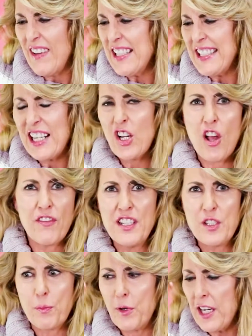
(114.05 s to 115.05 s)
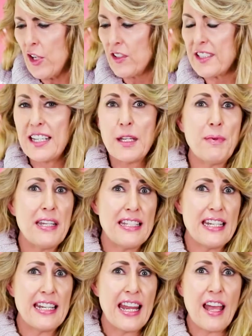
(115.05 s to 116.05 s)
instant coffee sprinkles. It could be
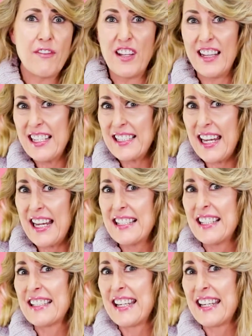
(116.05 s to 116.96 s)
decaf. In this case, it's